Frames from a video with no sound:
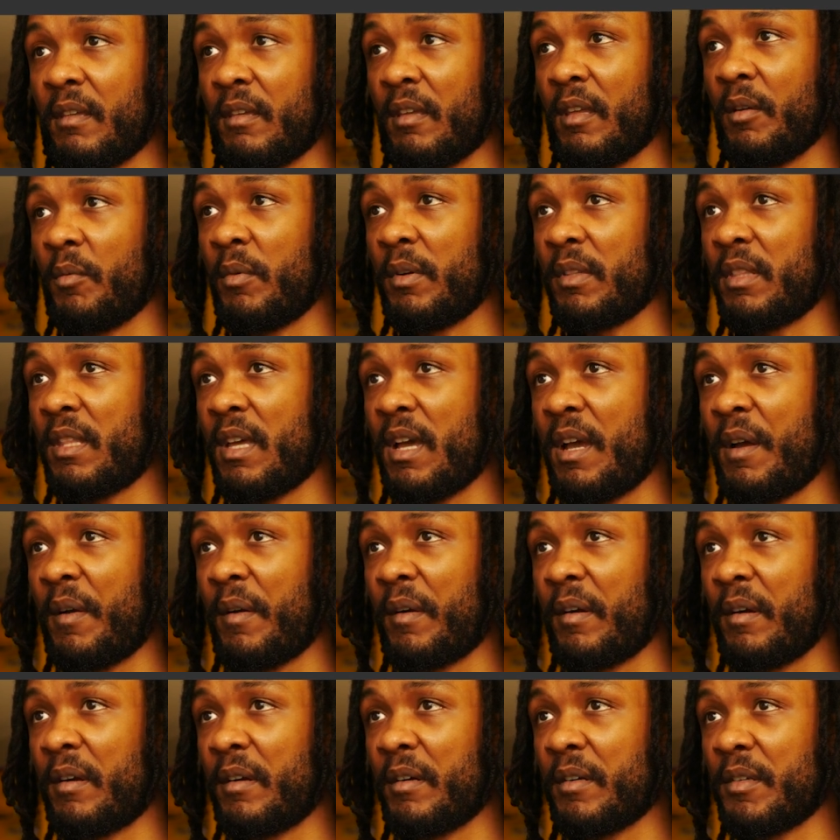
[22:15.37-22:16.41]
And with
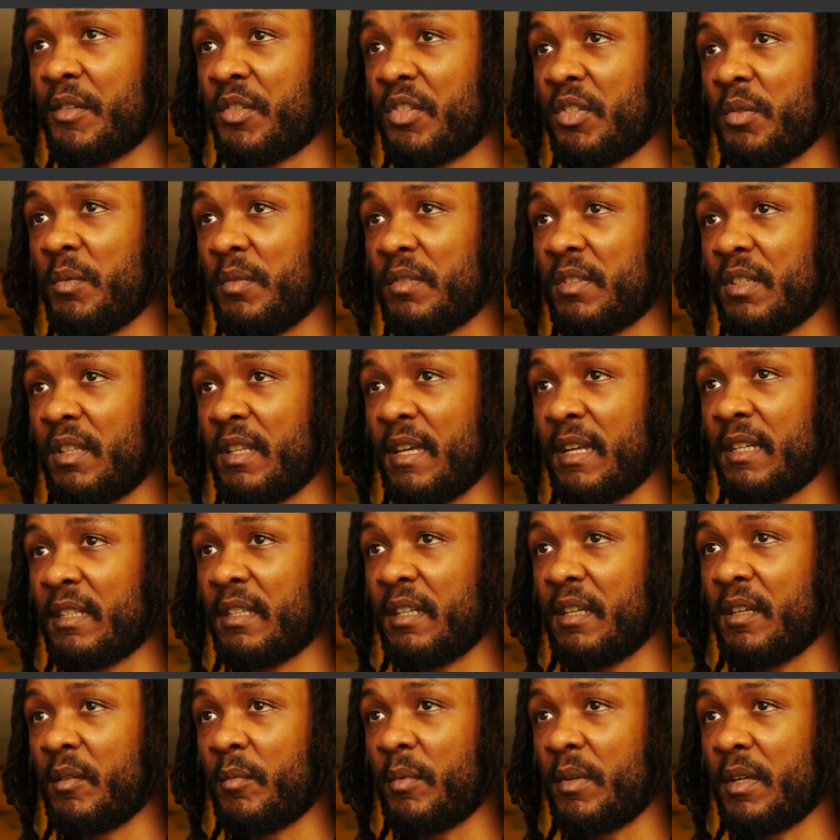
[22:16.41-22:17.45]
our shoe
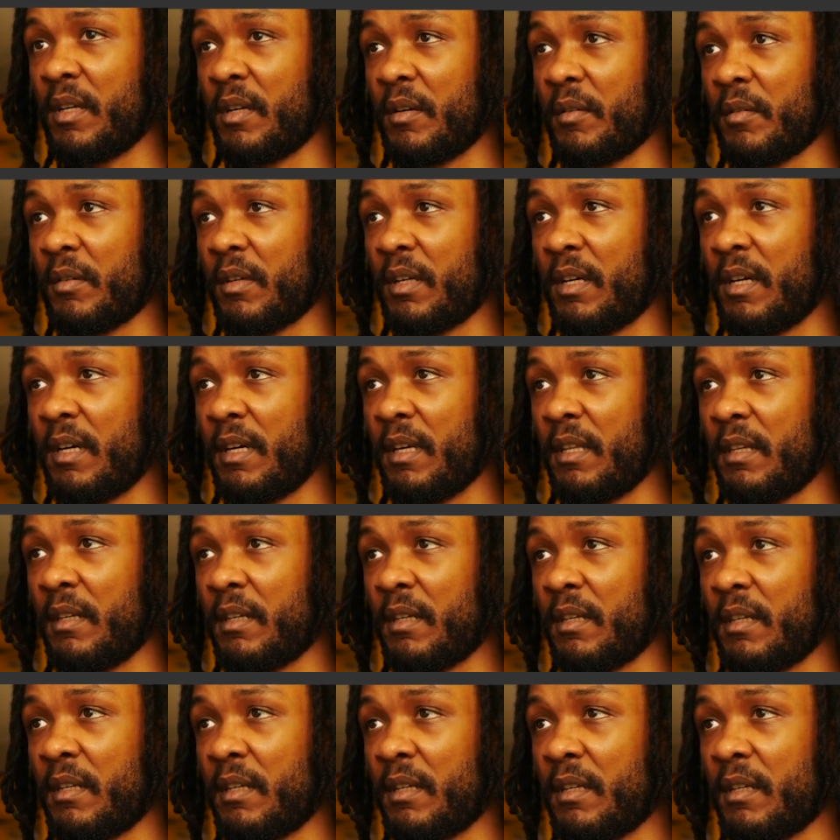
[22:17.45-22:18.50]
selected, we're gonna cut
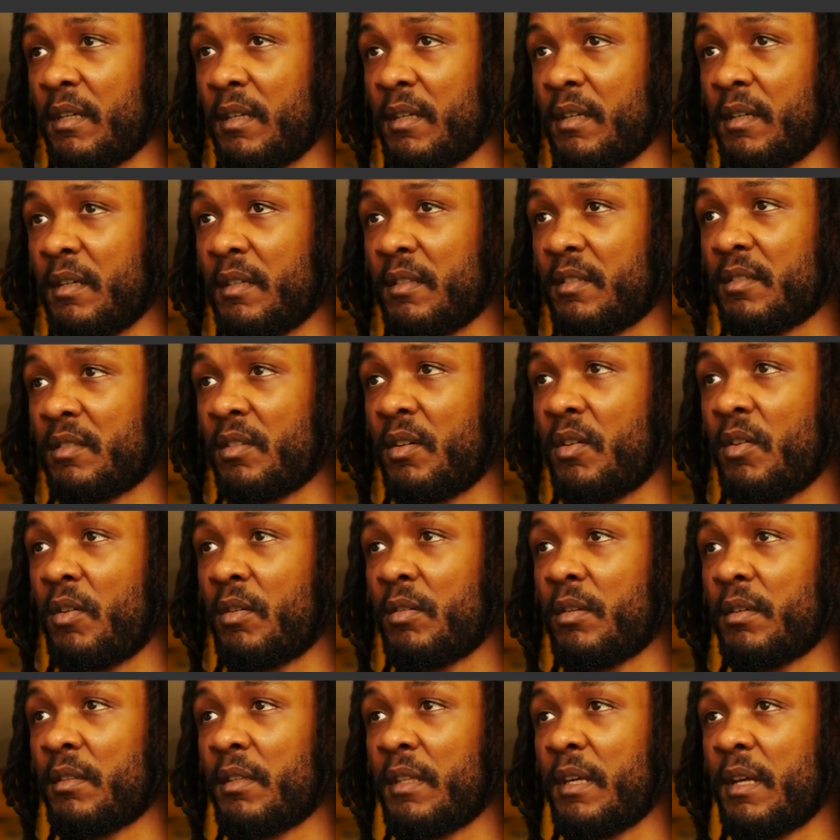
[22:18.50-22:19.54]
a
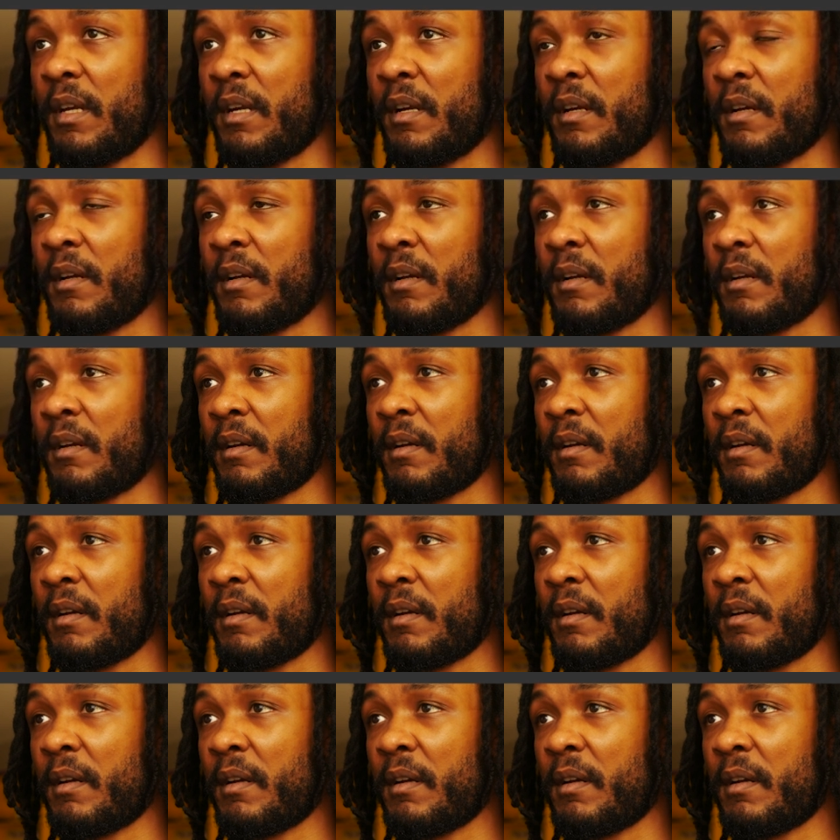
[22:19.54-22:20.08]
sole on there.